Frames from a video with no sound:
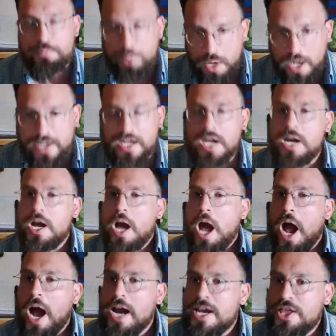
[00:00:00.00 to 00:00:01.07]
But
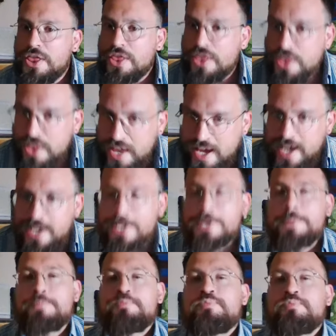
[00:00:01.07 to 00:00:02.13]
I think,